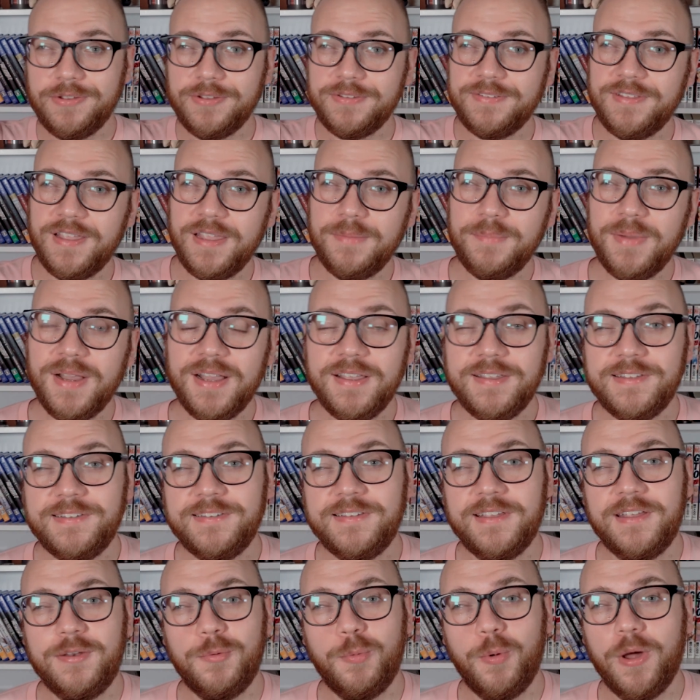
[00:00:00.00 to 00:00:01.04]

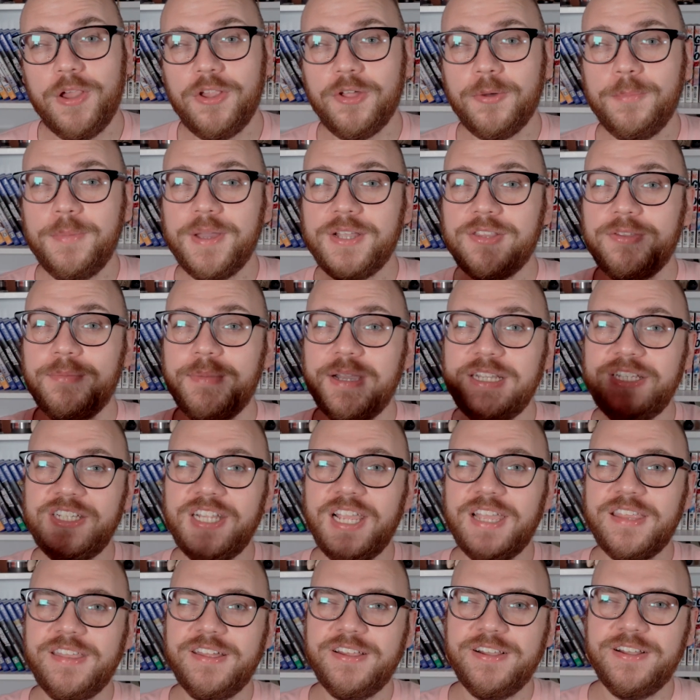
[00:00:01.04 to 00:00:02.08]
gozaimasu and welcome back to my
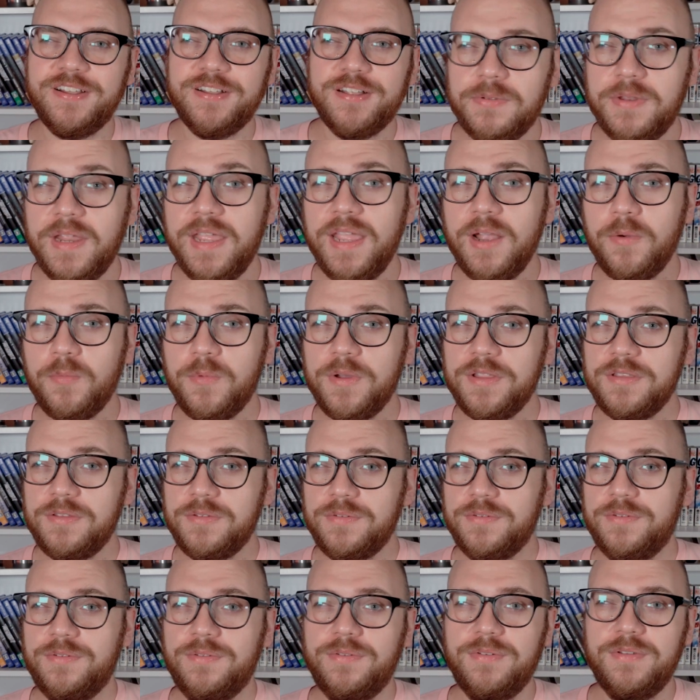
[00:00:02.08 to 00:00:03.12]
channel. Today I went
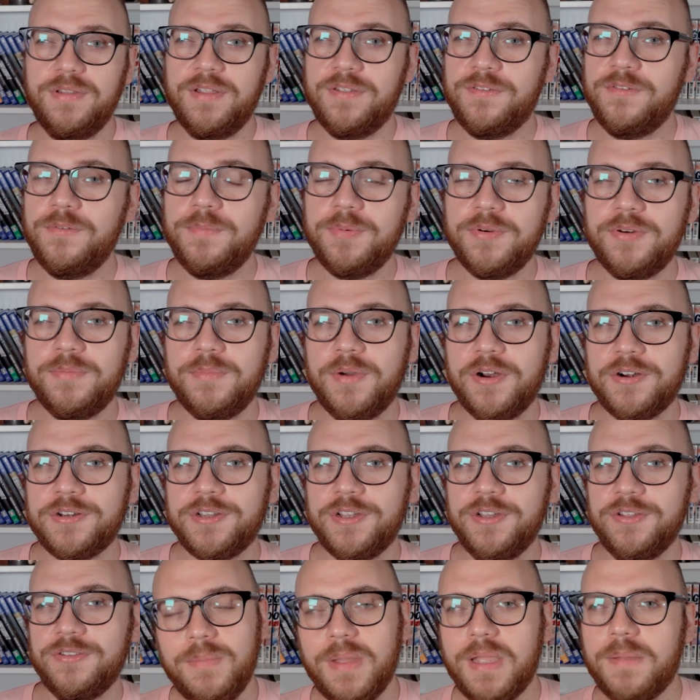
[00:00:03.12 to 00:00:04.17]
to the
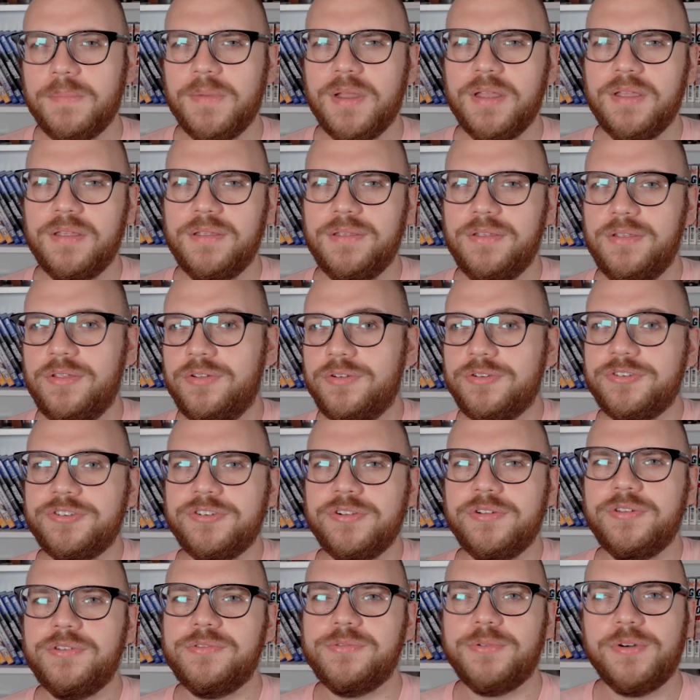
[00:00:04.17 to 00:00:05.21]
supermarket to make my
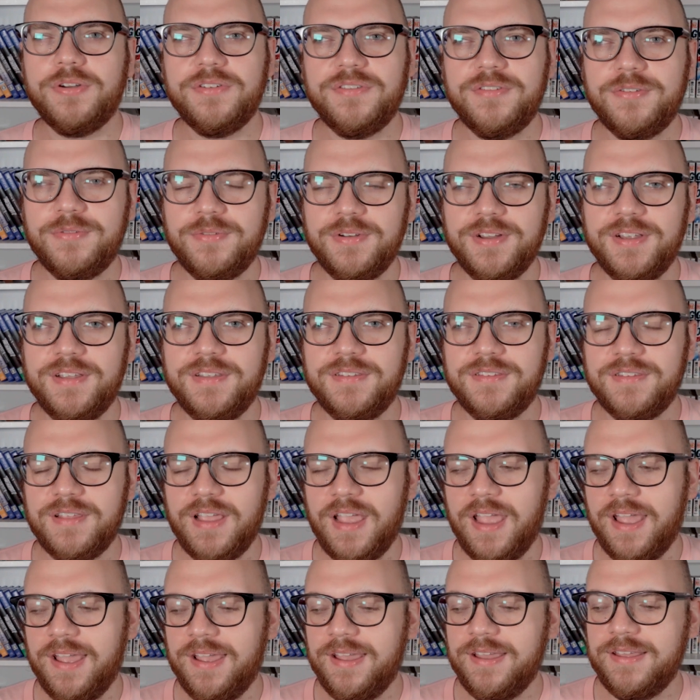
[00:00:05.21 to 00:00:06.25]
usual groceries
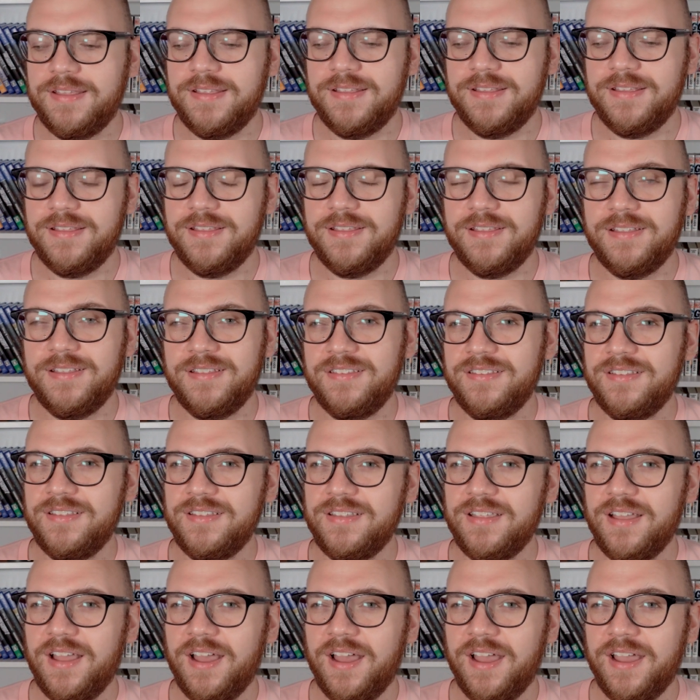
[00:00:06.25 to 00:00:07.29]

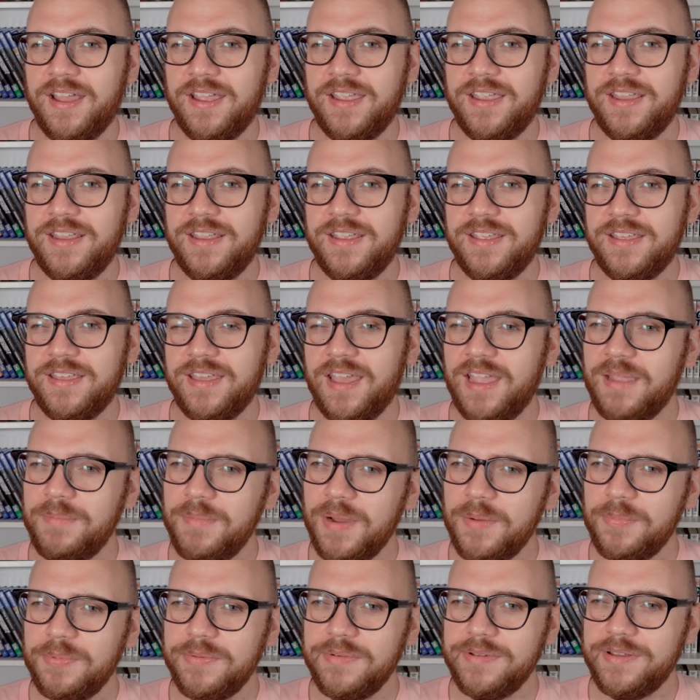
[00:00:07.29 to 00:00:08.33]
and I came
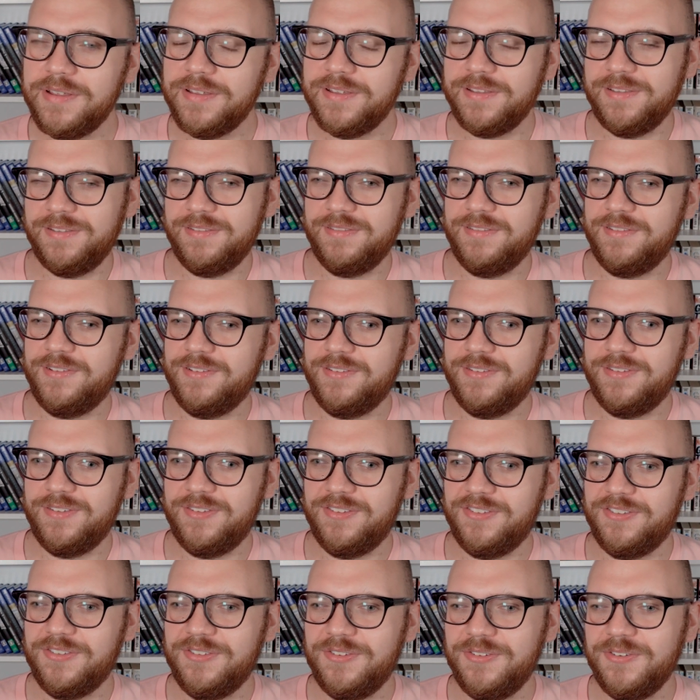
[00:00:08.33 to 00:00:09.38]
up with a
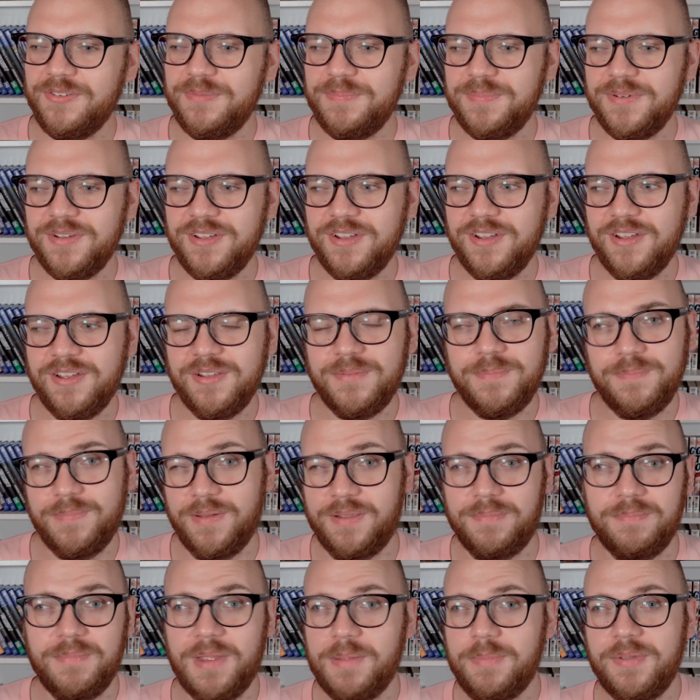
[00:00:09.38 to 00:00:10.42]
stupid
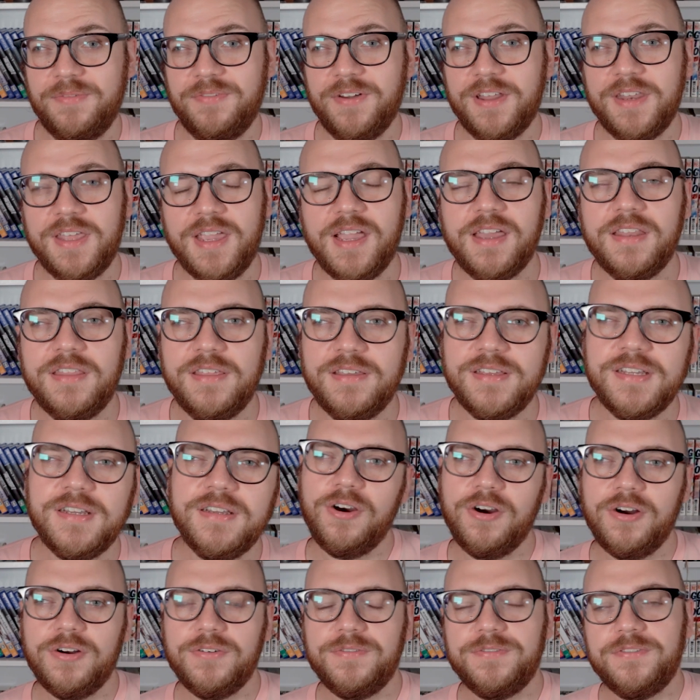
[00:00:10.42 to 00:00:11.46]
but maybe funny idea
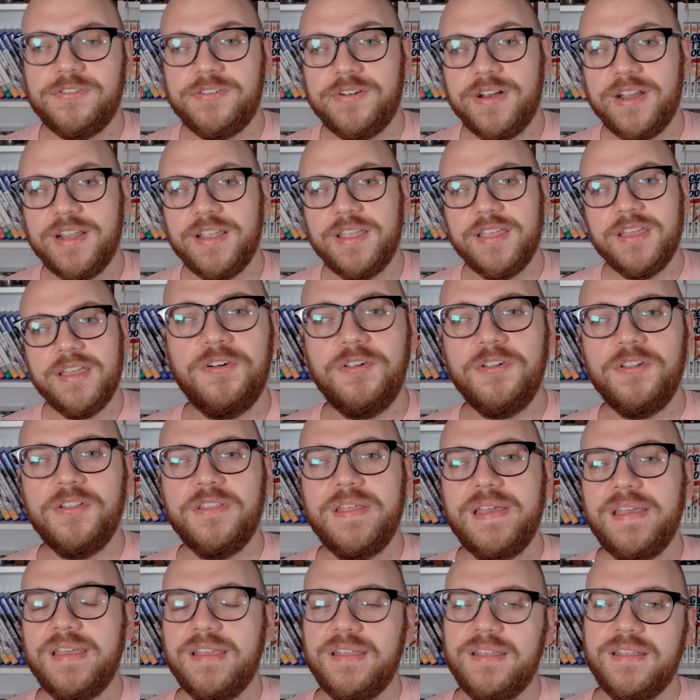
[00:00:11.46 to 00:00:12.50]
of trying all
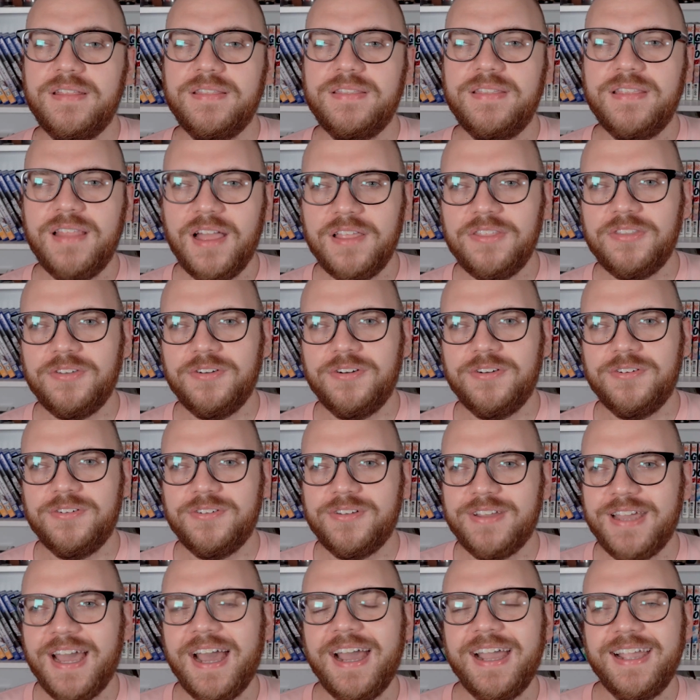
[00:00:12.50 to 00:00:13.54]
the
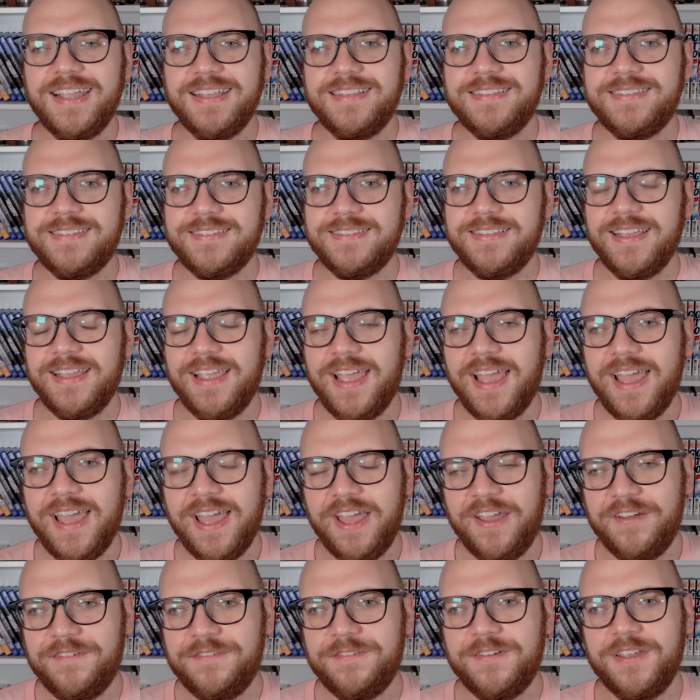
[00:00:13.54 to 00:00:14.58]
natto kinds they
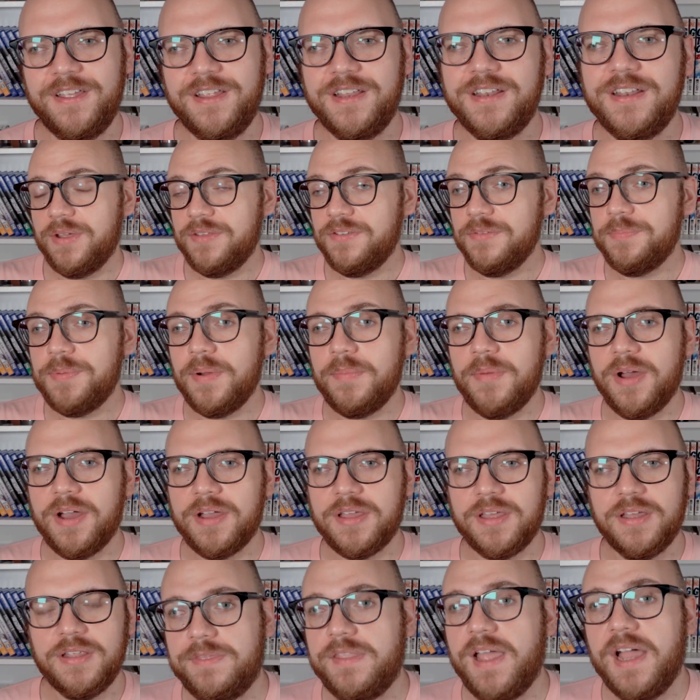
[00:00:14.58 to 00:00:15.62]
have in my
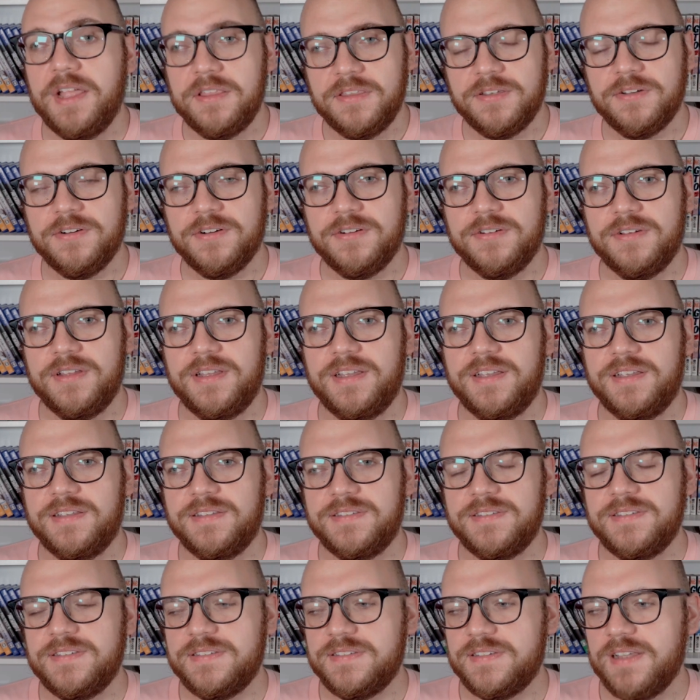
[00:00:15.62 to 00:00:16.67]
supermarket. Natto
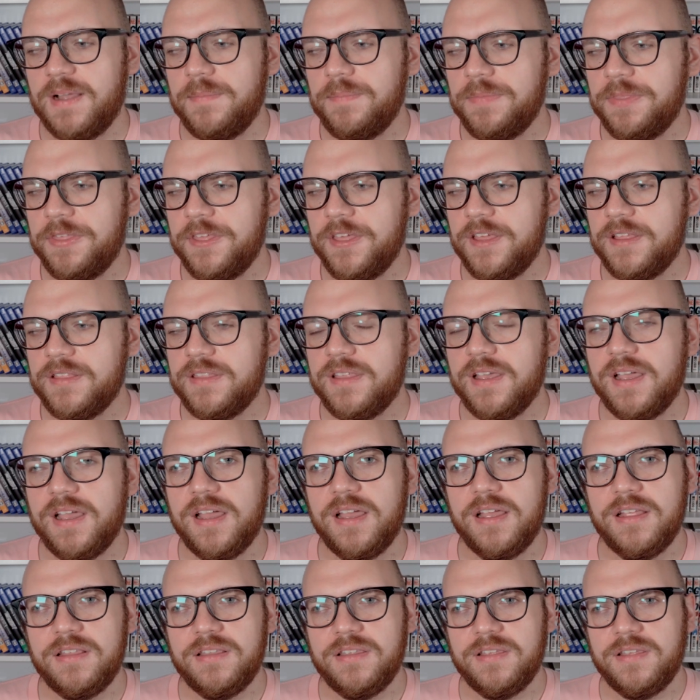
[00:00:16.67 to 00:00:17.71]
is something
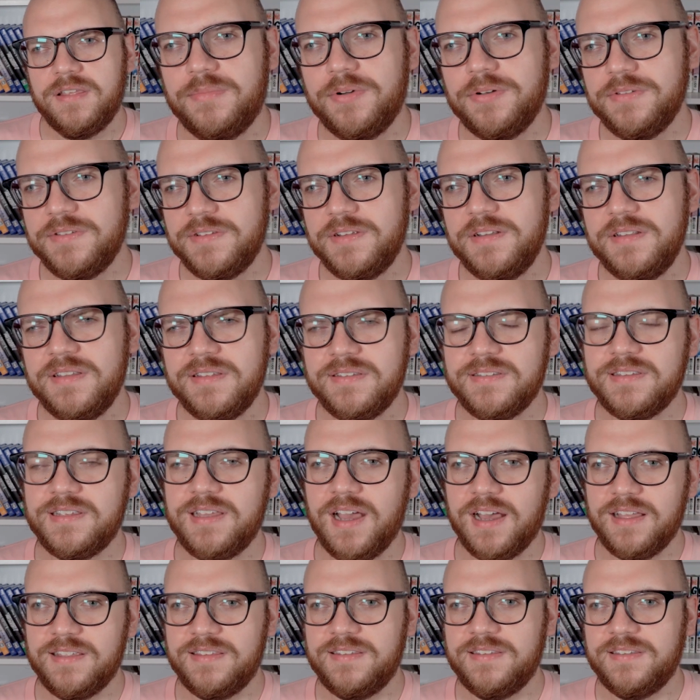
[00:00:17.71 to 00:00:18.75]
that mostly
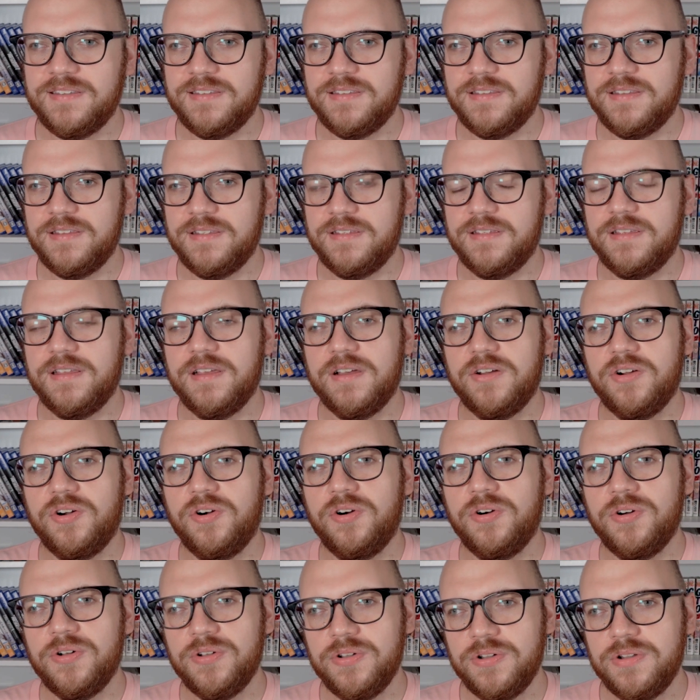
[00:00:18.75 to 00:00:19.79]
disgusts
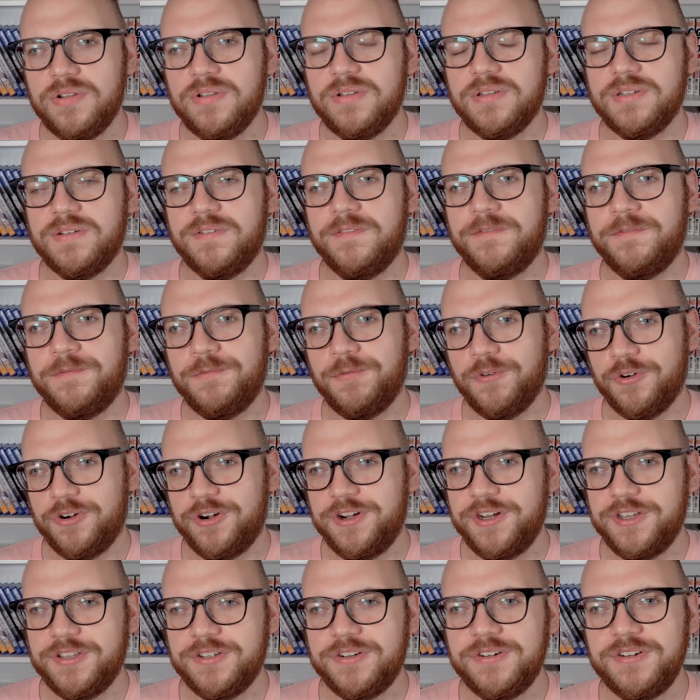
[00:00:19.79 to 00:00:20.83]
all
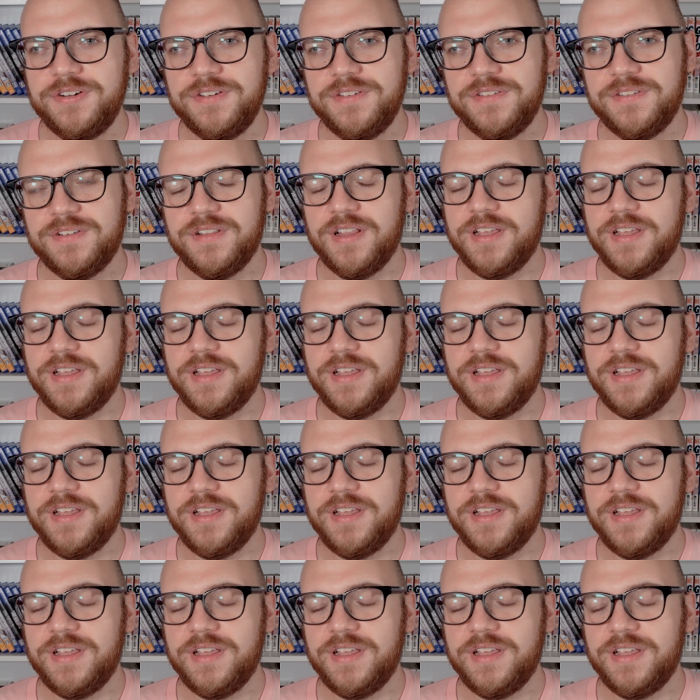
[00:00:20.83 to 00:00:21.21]
foreigners.